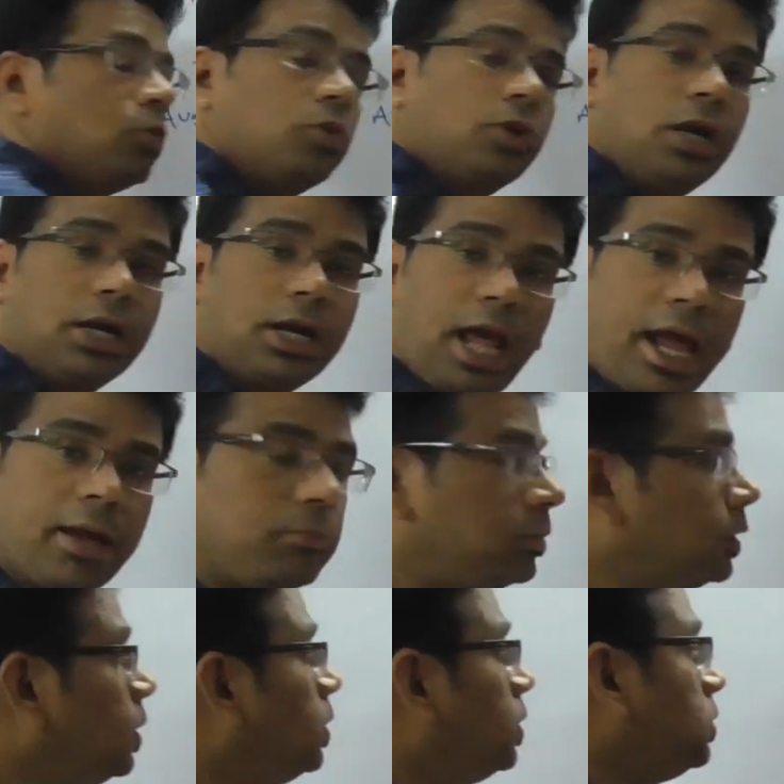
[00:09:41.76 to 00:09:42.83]
total
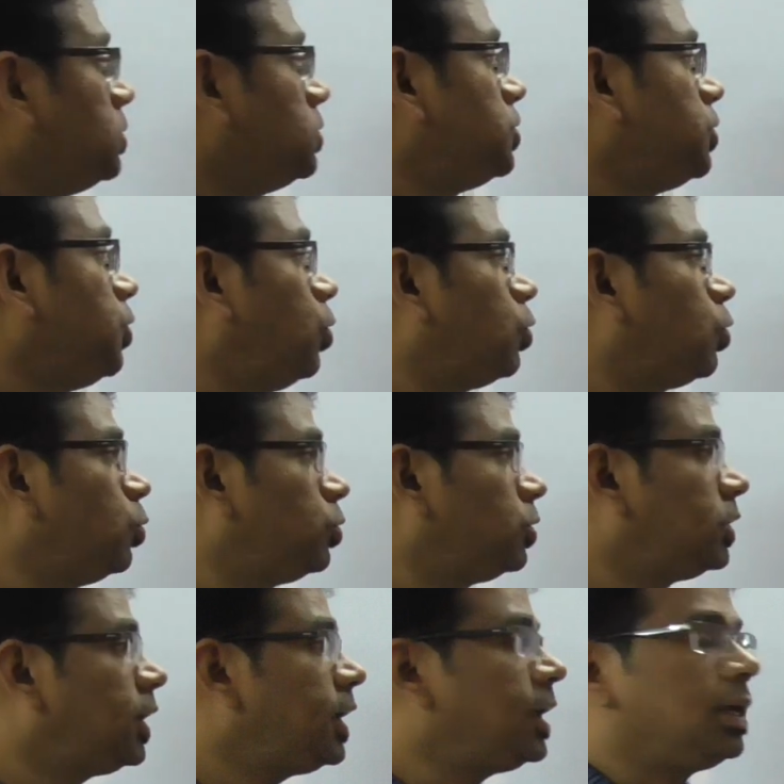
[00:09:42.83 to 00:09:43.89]
time? 0
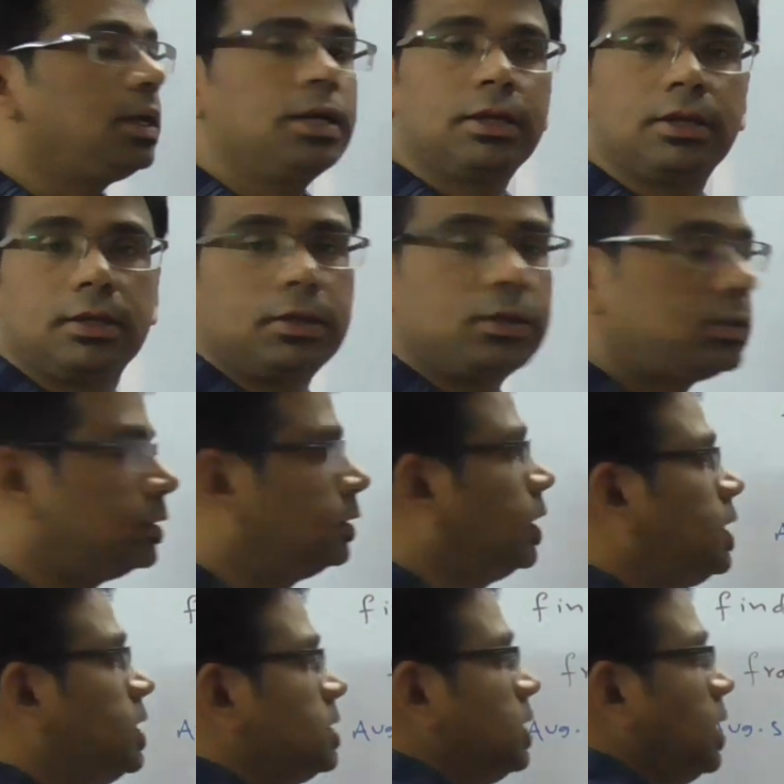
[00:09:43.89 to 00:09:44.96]
to 3,
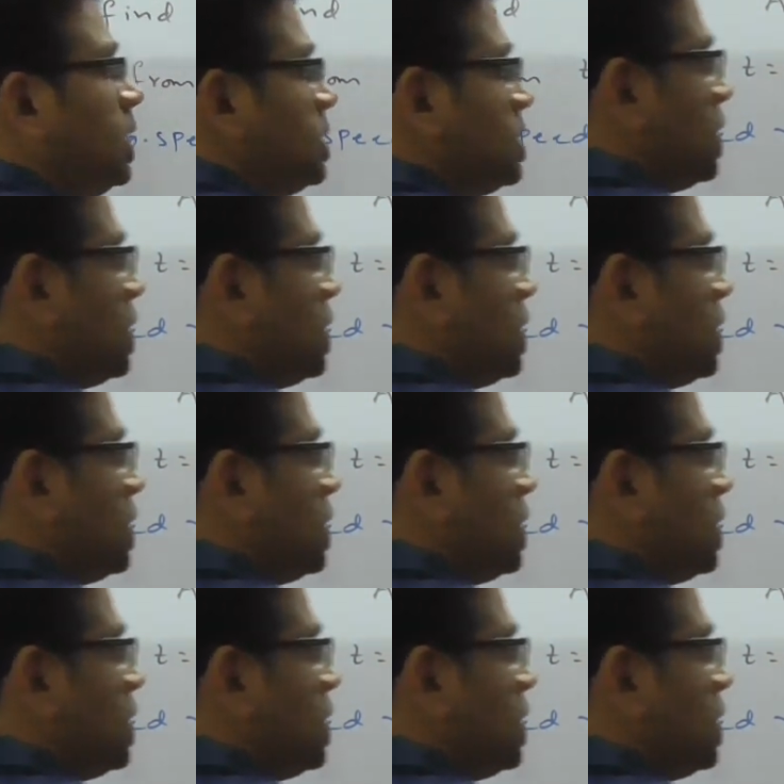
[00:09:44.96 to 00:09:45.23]
that is 3